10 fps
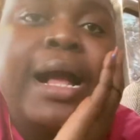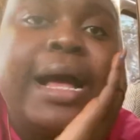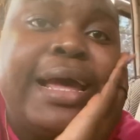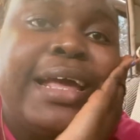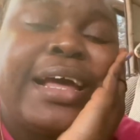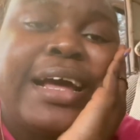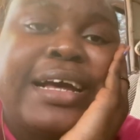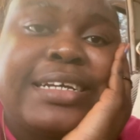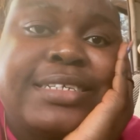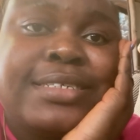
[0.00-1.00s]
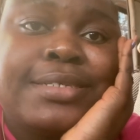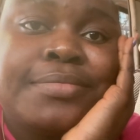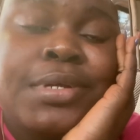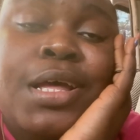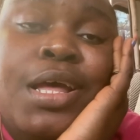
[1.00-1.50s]
Hi guys,
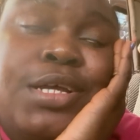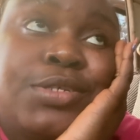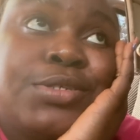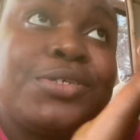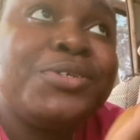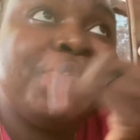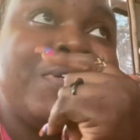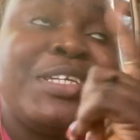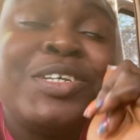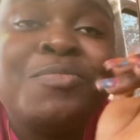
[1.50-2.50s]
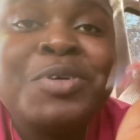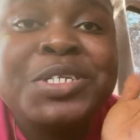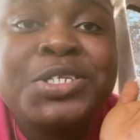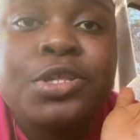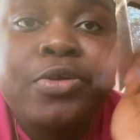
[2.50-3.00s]
so it's
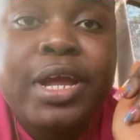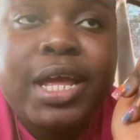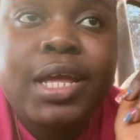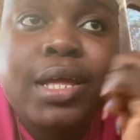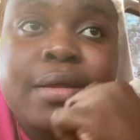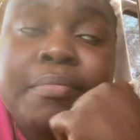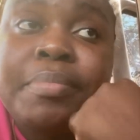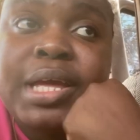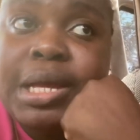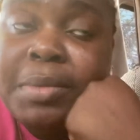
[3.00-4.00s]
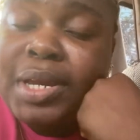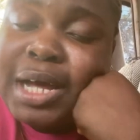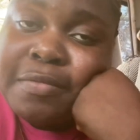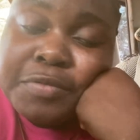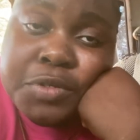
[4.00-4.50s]
almost three p m in the
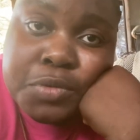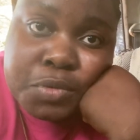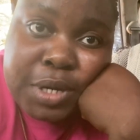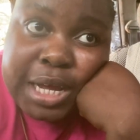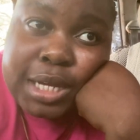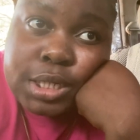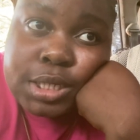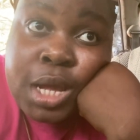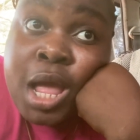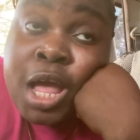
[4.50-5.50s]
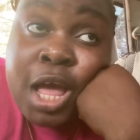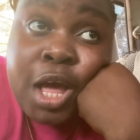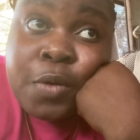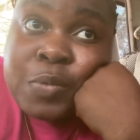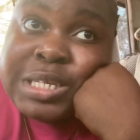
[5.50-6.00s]
afternoon and
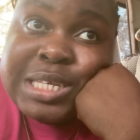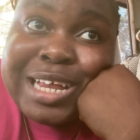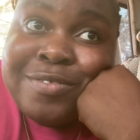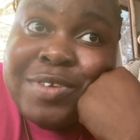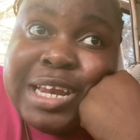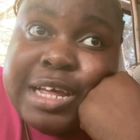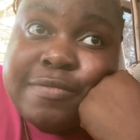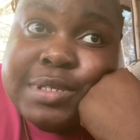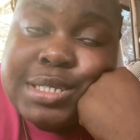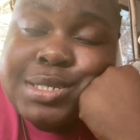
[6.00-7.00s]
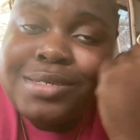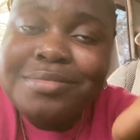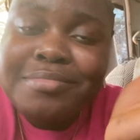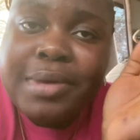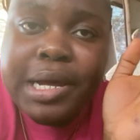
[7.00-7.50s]
we still haven't left
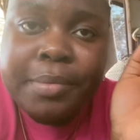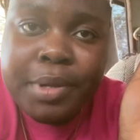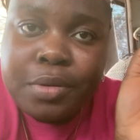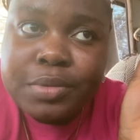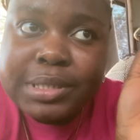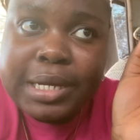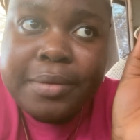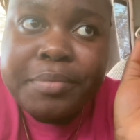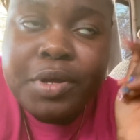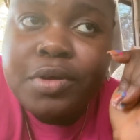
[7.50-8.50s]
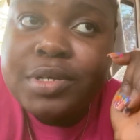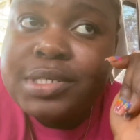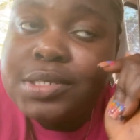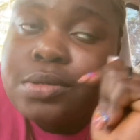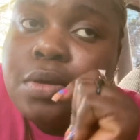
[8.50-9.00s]
Abiyokuta
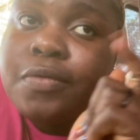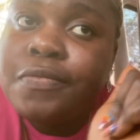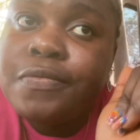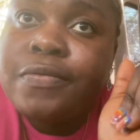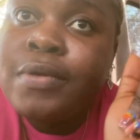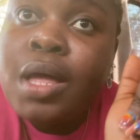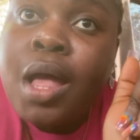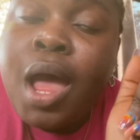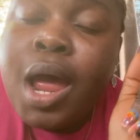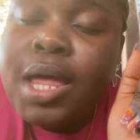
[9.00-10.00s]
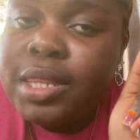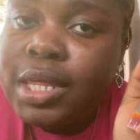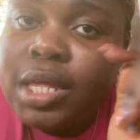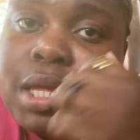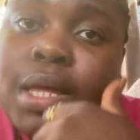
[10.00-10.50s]
because of
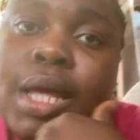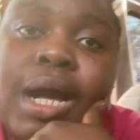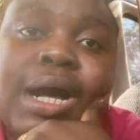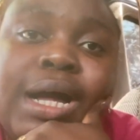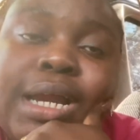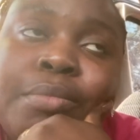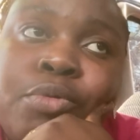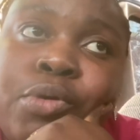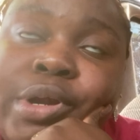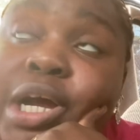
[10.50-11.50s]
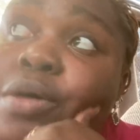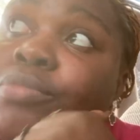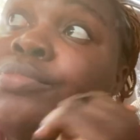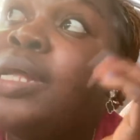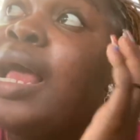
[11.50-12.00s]
the car that broke down.
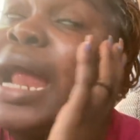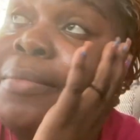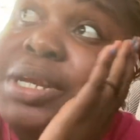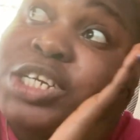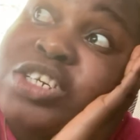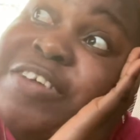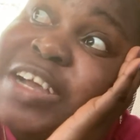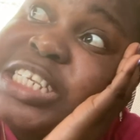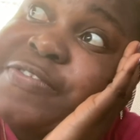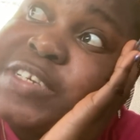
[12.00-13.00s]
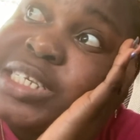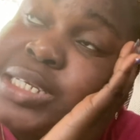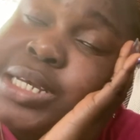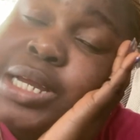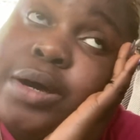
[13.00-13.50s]
I mean, the driver is
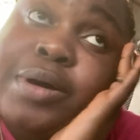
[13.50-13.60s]
fixing it now.